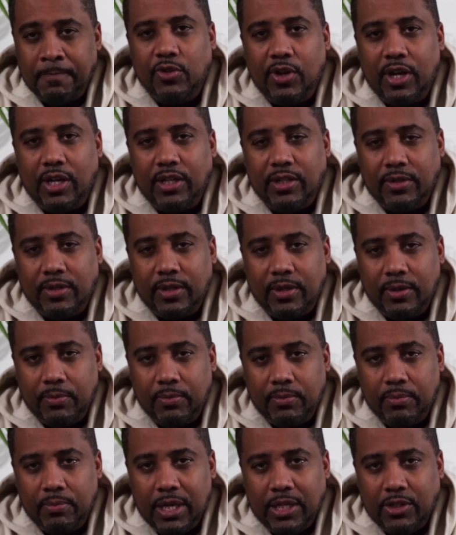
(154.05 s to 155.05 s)
Try to
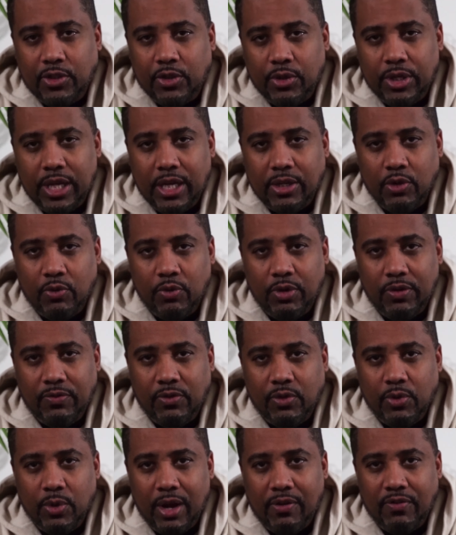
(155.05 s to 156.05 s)
make sure that you
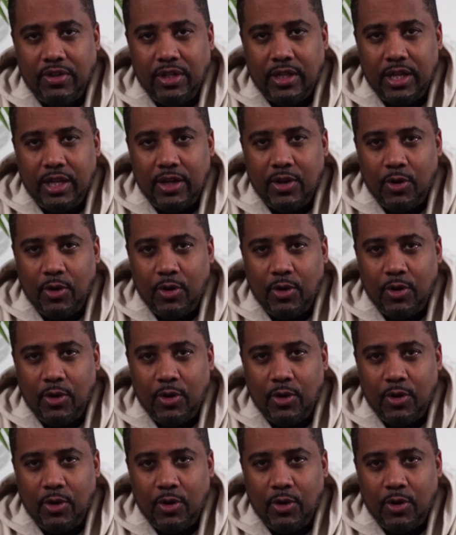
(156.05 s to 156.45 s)
review everything,